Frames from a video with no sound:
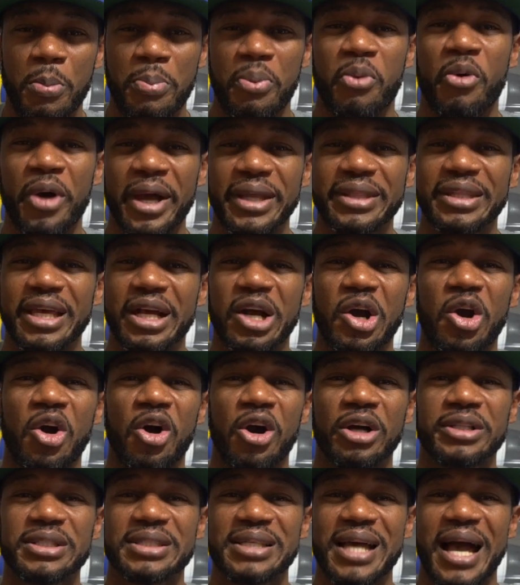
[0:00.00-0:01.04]
a point they
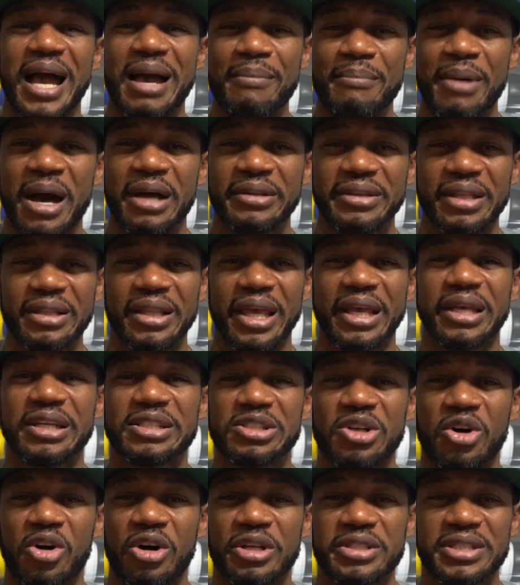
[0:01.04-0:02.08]
called timeout. The
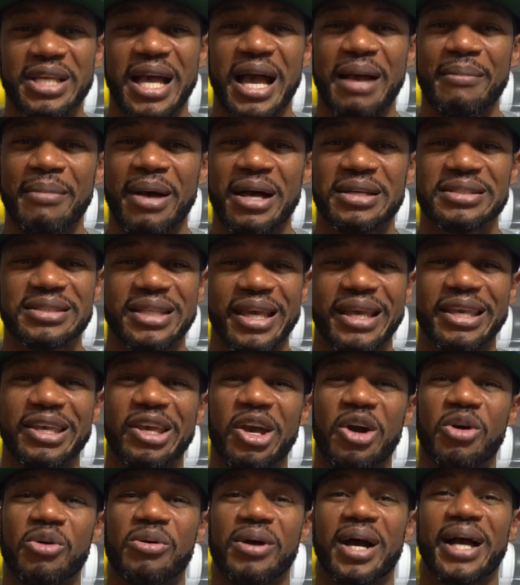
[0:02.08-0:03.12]
Lakers called timeout. It's like,
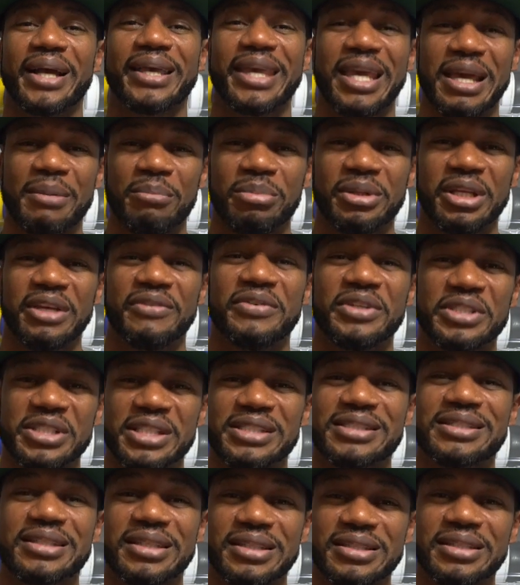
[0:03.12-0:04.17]
yo, I can't believe he
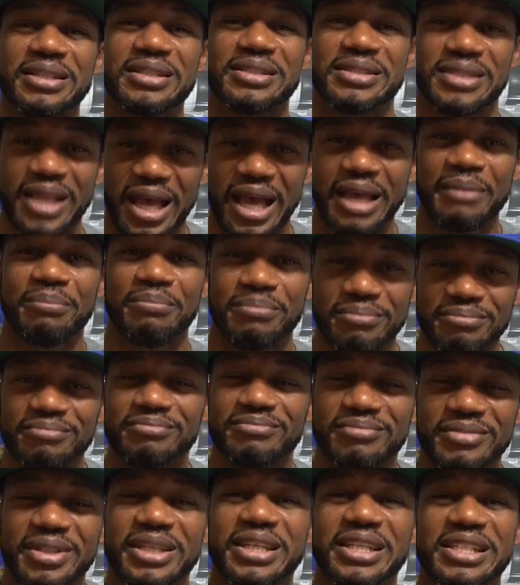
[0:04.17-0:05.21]
just did this type
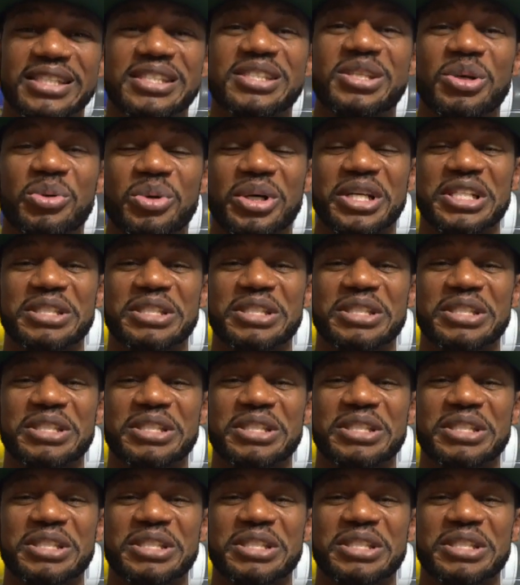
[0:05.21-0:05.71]
ish to